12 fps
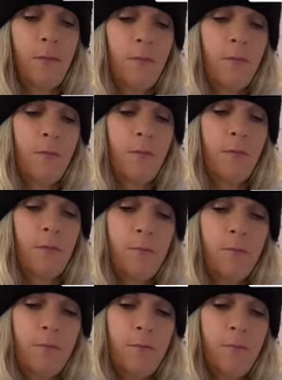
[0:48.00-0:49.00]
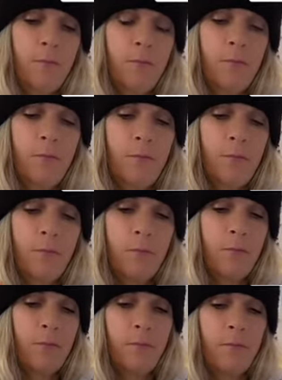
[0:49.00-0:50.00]

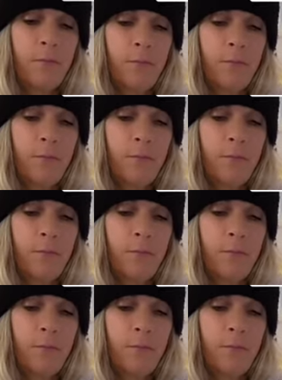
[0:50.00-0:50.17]
Nothing is said.